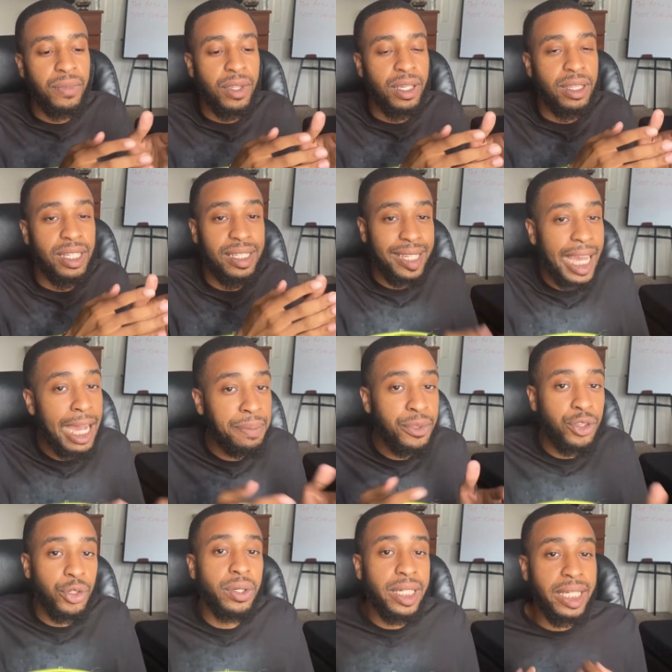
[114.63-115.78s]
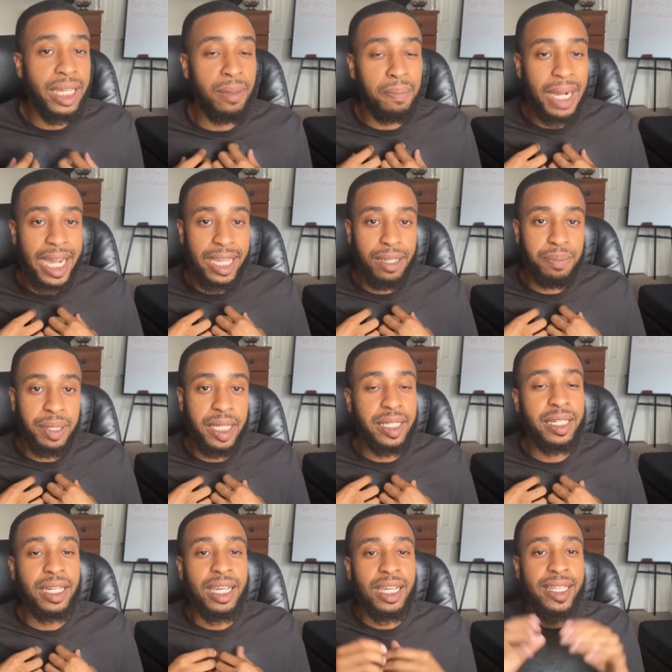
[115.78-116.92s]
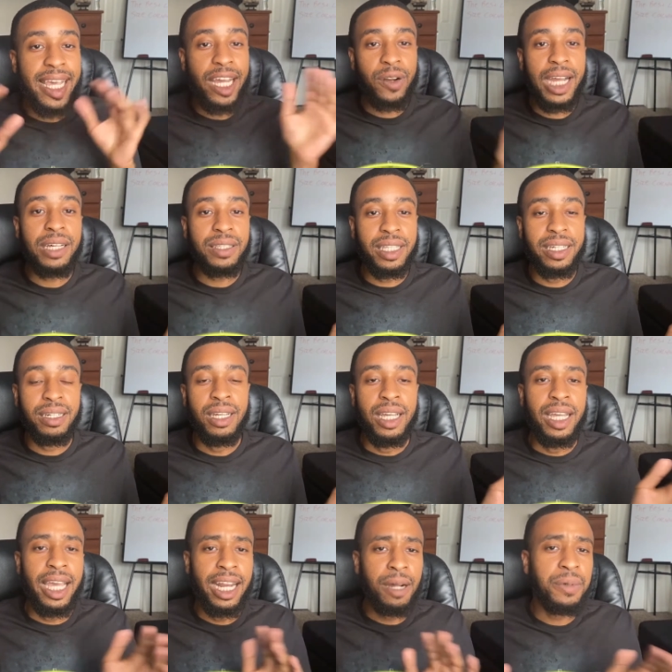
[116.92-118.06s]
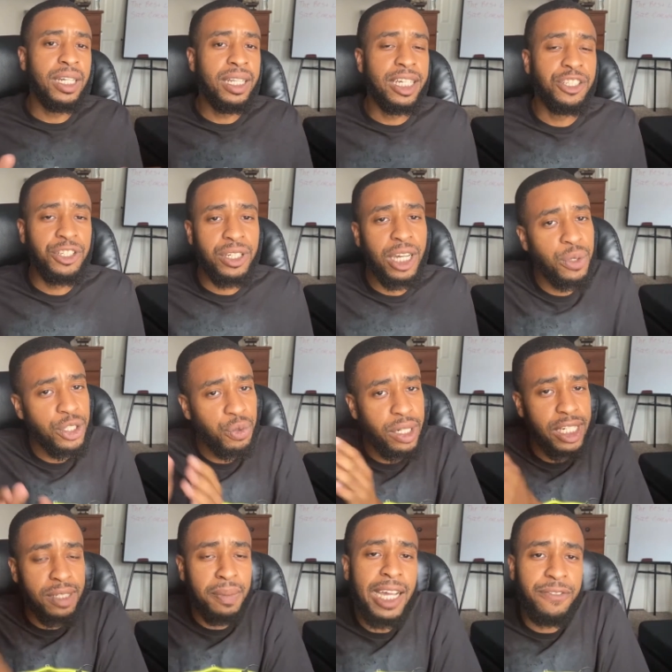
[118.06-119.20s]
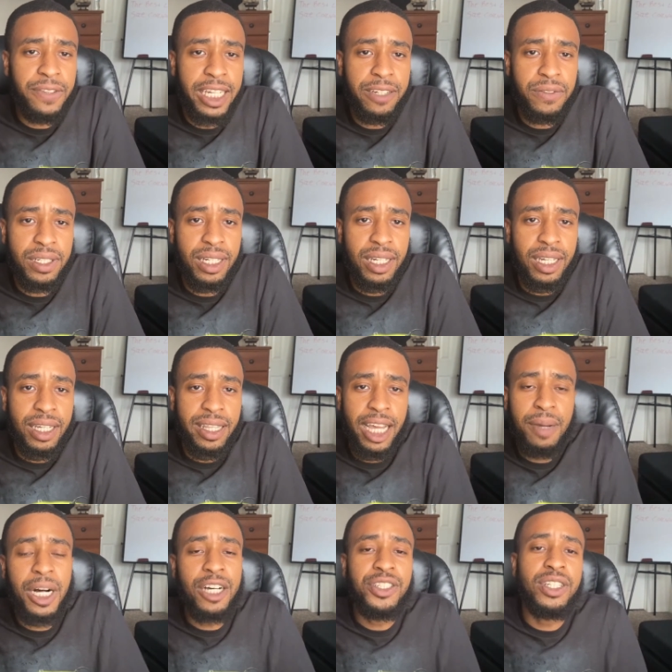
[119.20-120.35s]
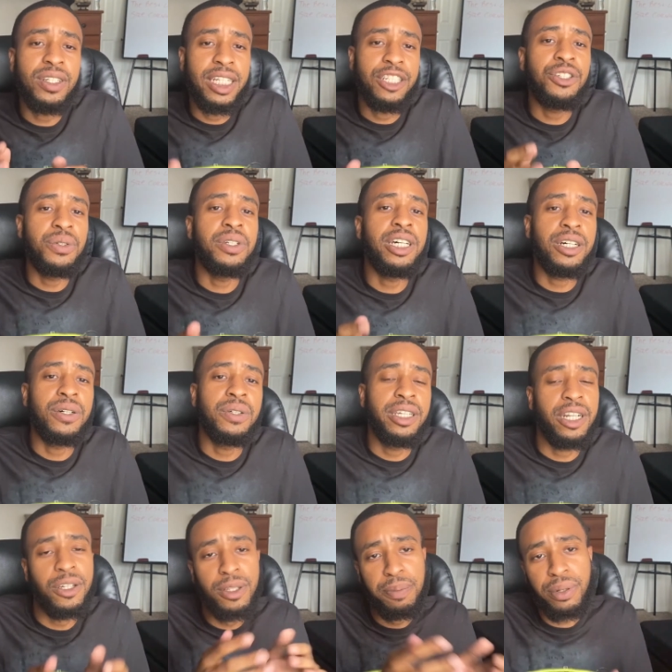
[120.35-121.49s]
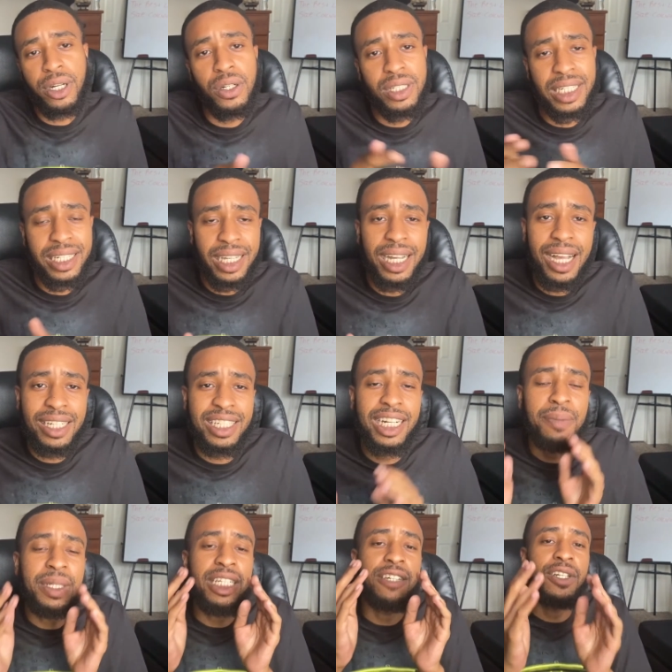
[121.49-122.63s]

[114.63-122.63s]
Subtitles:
the top 3, in my opinion, that are out there. And I'm going to let you know which one is my favorite. Then I'm also let you know, the pros and cons, and I'm going to leave it